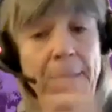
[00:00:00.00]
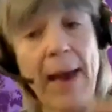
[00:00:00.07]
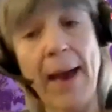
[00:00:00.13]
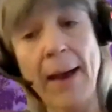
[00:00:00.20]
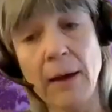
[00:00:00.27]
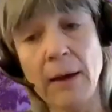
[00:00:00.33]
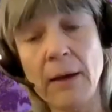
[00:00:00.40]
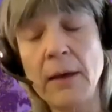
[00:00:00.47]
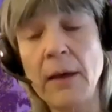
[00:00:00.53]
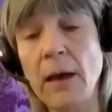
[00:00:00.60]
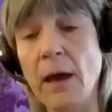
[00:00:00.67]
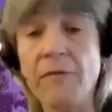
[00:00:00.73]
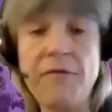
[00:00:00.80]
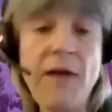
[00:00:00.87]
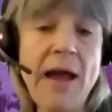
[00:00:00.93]
pay back
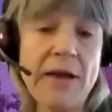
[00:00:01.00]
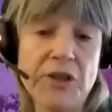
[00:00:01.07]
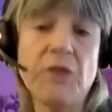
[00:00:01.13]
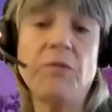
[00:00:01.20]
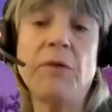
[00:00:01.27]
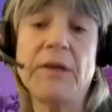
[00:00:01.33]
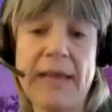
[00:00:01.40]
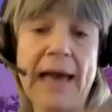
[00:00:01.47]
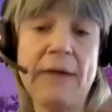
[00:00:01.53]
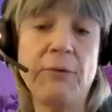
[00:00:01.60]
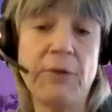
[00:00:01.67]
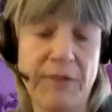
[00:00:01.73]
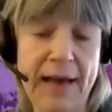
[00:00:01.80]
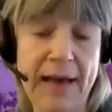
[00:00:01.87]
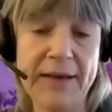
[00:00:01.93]
a fraction of what they
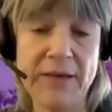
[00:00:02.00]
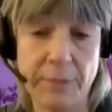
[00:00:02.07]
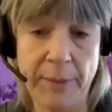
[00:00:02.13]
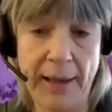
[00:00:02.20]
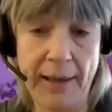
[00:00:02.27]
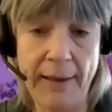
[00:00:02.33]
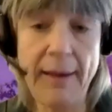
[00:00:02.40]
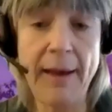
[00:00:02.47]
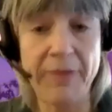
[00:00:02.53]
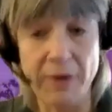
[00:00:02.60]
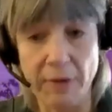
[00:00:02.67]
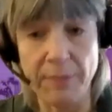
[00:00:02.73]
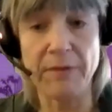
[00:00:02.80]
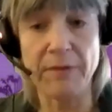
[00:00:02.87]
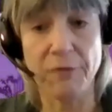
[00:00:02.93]
would have had to pay
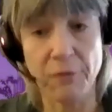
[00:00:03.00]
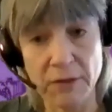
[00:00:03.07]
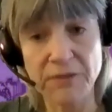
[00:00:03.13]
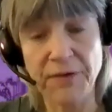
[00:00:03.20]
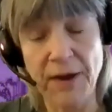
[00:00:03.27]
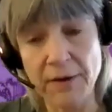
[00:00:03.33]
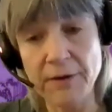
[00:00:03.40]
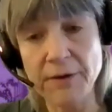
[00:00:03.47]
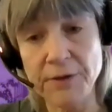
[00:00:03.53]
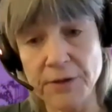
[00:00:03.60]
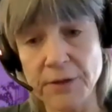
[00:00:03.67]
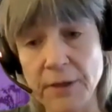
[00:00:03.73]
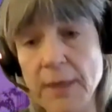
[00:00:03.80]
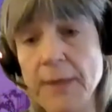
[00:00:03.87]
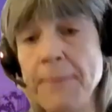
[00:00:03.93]
had there been forest
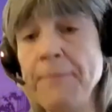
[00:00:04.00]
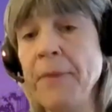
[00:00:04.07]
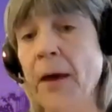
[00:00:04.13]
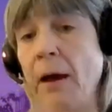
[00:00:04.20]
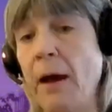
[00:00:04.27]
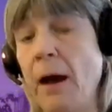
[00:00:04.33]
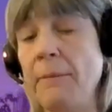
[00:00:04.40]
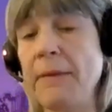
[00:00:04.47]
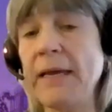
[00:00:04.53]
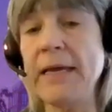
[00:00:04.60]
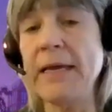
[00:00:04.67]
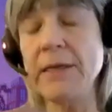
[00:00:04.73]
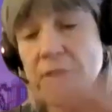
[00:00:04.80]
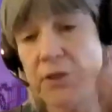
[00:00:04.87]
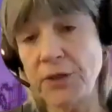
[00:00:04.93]
fires,
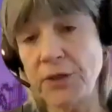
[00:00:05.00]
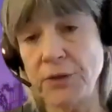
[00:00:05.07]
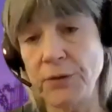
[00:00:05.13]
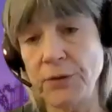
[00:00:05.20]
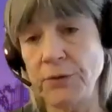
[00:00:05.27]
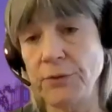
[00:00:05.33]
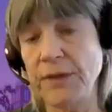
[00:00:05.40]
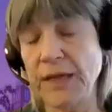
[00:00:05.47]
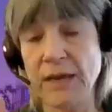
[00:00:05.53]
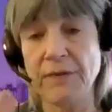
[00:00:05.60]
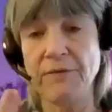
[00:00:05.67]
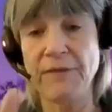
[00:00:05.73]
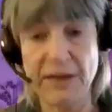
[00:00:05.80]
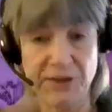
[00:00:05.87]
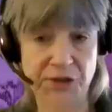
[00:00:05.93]
into
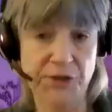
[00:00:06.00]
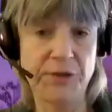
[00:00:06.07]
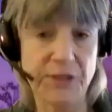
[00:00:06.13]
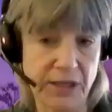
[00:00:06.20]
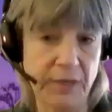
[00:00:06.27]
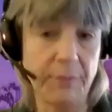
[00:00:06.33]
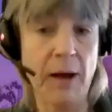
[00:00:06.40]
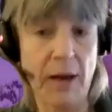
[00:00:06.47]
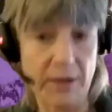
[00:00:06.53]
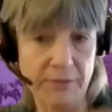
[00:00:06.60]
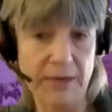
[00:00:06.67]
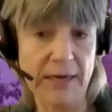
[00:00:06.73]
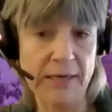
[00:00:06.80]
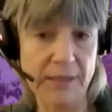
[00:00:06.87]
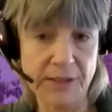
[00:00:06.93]
the
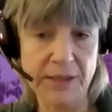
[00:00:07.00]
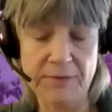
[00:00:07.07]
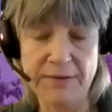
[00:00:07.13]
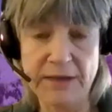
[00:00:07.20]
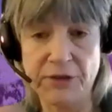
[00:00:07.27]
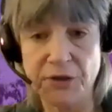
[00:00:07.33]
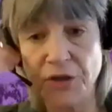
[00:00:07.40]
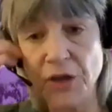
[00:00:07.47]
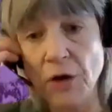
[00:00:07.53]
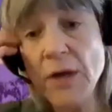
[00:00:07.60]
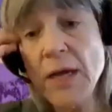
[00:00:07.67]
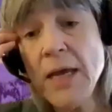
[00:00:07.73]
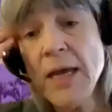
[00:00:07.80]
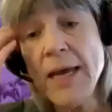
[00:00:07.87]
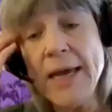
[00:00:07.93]
bond, right, into the investor.
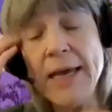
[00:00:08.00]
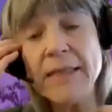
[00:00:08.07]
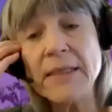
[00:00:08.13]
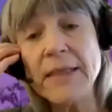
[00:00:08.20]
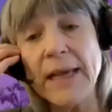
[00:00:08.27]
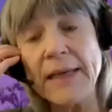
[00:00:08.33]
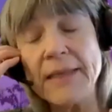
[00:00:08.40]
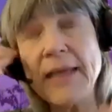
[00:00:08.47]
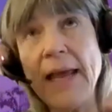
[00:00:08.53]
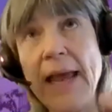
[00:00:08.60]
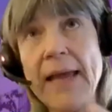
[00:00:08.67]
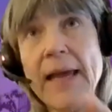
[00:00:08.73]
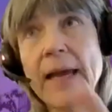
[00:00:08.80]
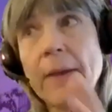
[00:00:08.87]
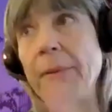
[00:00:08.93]
So it's like
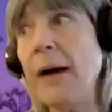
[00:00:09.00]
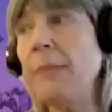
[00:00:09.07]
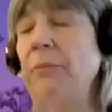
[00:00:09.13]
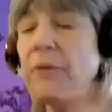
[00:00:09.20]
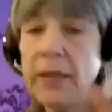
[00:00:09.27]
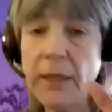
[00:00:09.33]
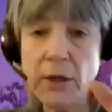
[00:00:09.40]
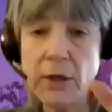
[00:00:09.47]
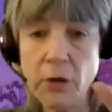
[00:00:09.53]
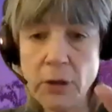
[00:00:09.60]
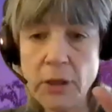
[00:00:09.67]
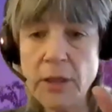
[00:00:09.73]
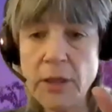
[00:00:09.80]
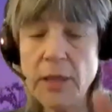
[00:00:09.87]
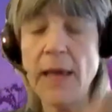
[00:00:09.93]
taking a public
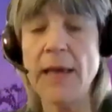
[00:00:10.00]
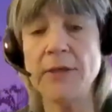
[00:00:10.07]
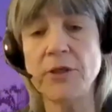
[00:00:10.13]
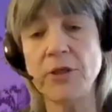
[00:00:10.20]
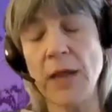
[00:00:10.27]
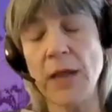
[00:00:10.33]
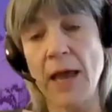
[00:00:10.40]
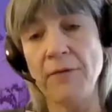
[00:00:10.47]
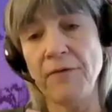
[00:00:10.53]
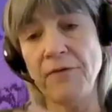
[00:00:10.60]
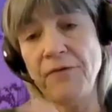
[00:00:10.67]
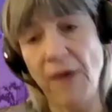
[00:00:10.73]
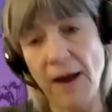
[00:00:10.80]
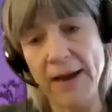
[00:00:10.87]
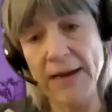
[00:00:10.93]
good and
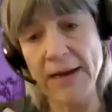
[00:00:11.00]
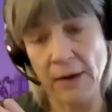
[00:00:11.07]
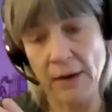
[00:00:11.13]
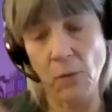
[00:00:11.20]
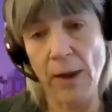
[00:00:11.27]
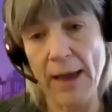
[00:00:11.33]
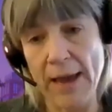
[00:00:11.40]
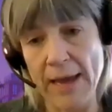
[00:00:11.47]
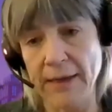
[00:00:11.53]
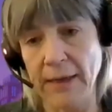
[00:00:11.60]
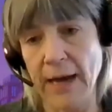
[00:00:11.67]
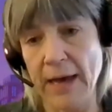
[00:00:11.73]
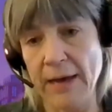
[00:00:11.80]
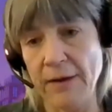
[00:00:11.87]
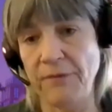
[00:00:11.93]
finding a way
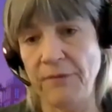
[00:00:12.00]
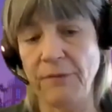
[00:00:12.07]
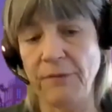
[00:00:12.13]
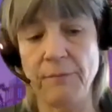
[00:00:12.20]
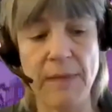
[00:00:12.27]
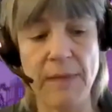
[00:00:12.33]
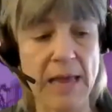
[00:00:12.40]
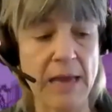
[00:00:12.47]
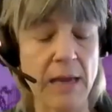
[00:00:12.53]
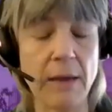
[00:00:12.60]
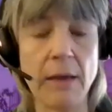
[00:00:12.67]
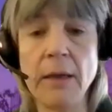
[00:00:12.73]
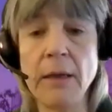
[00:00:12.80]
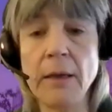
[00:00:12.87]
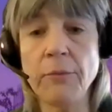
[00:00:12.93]
to kind of
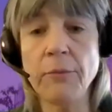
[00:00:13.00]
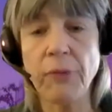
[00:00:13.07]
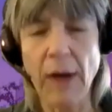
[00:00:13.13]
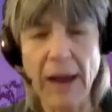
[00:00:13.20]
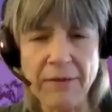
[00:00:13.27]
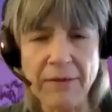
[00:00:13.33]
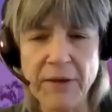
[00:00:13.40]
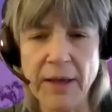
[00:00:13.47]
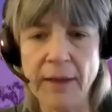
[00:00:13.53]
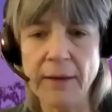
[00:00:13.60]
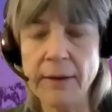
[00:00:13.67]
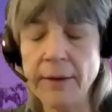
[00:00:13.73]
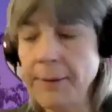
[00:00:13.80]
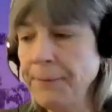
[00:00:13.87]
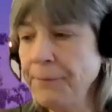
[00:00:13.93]
make
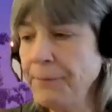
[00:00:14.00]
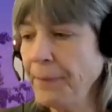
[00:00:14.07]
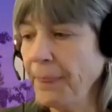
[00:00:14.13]
private